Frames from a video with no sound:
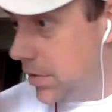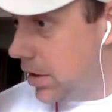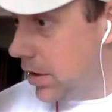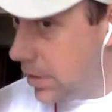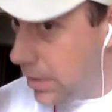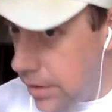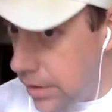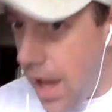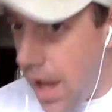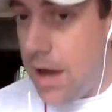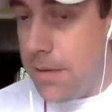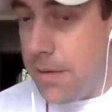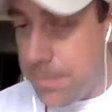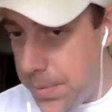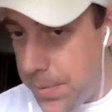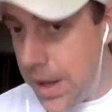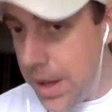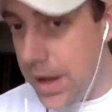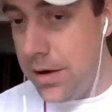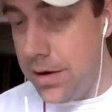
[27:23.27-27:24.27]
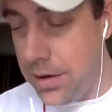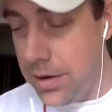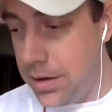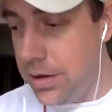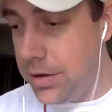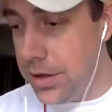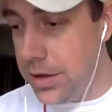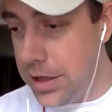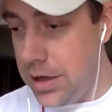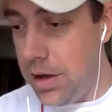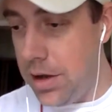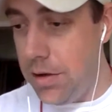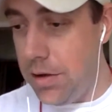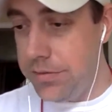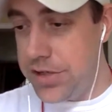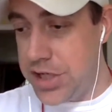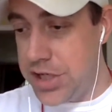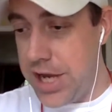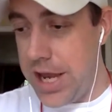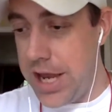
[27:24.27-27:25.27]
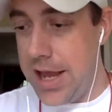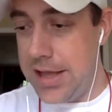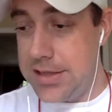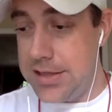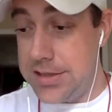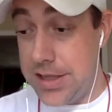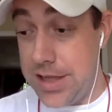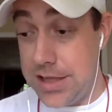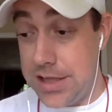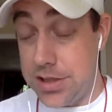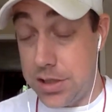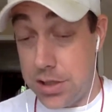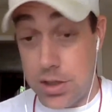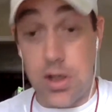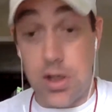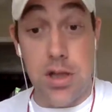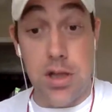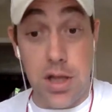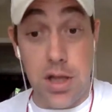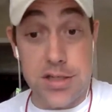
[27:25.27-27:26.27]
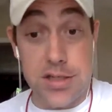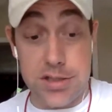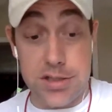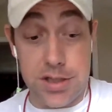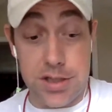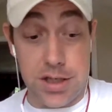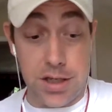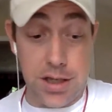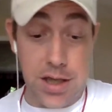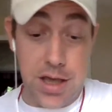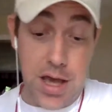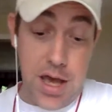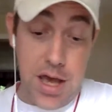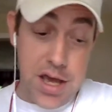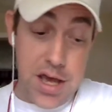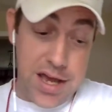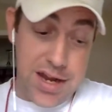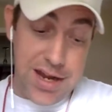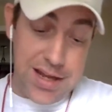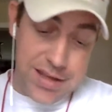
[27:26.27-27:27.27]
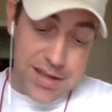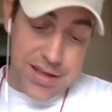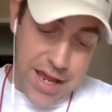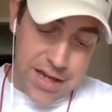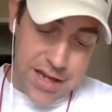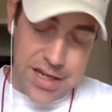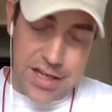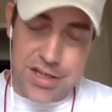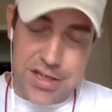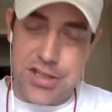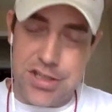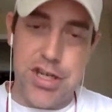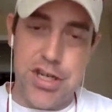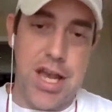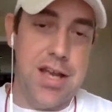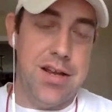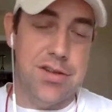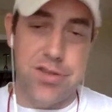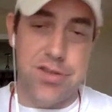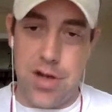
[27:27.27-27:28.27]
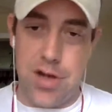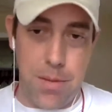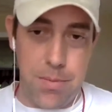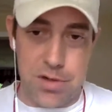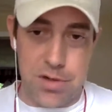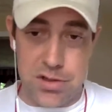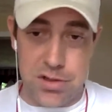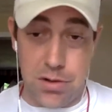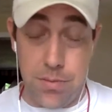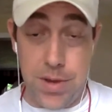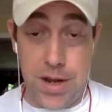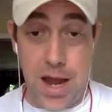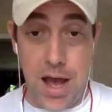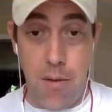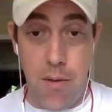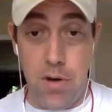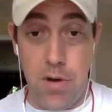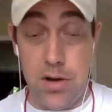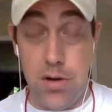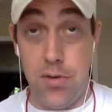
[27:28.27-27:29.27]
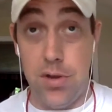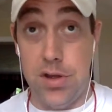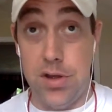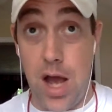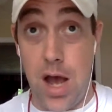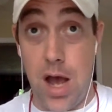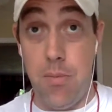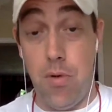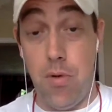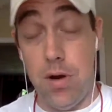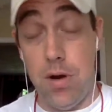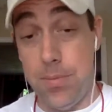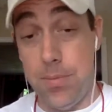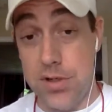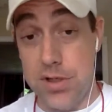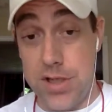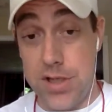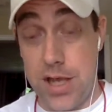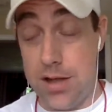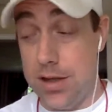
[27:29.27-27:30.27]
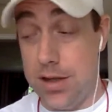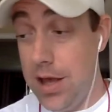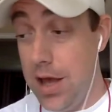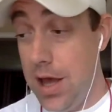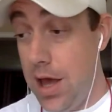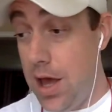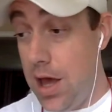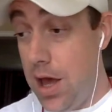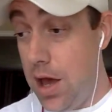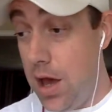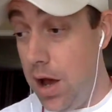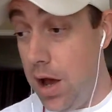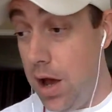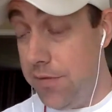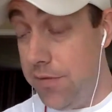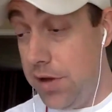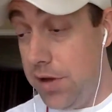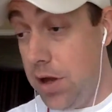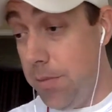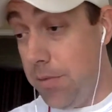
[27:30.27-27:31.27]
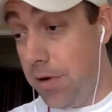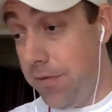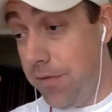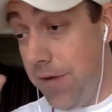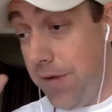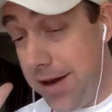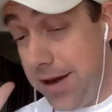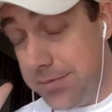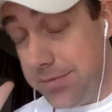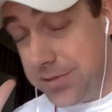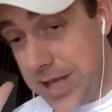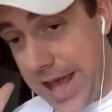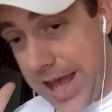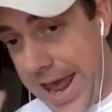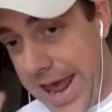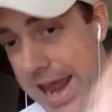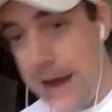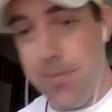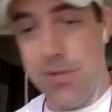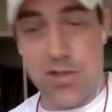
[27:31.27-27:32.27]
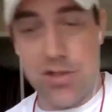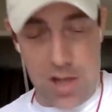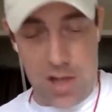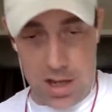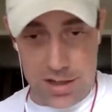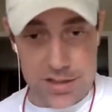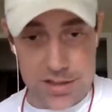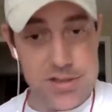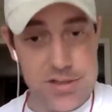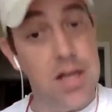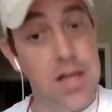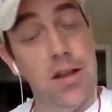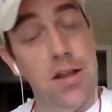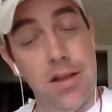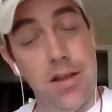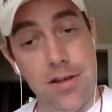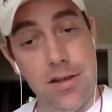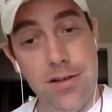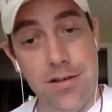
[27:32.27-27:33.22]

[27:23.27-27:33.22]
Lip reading: lot better, chance that that's a good listing. And it just changes the numbers a little bit. I want to know the top 1% of the number of items Amazon is selling.